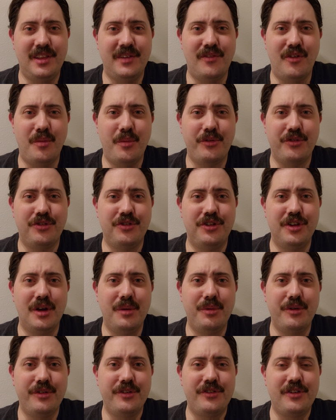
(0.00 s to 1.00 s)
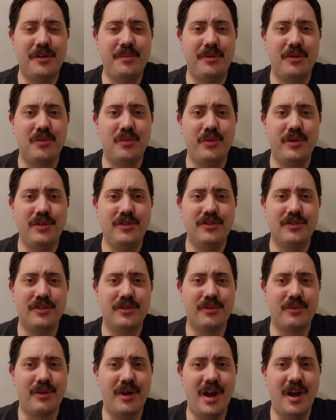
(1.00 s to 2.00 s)
they've almost doubled us up on wins in
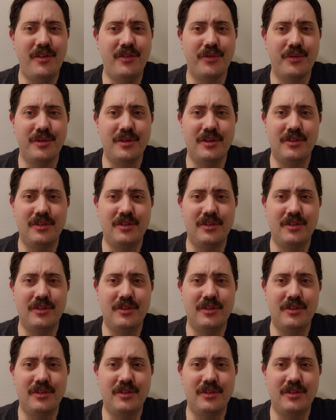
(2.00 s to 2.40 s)
the rivalry,